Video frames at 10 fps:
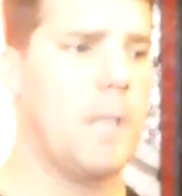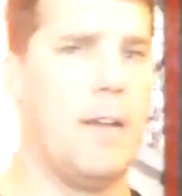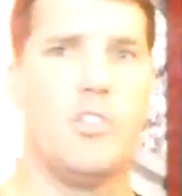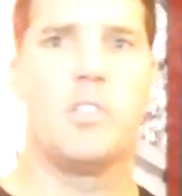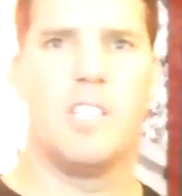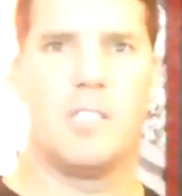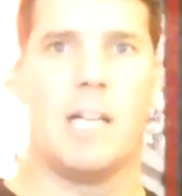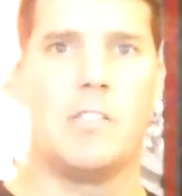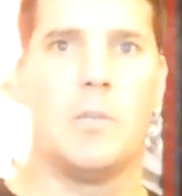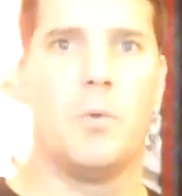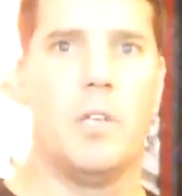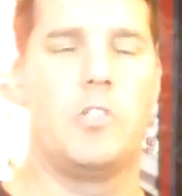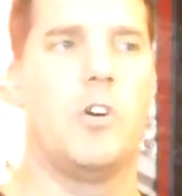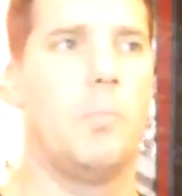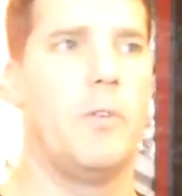obviously excites them when
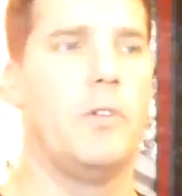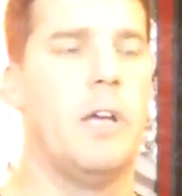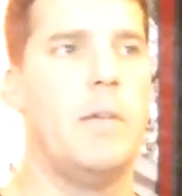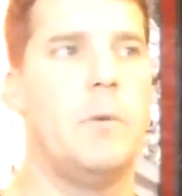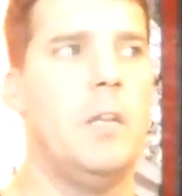they show up every day.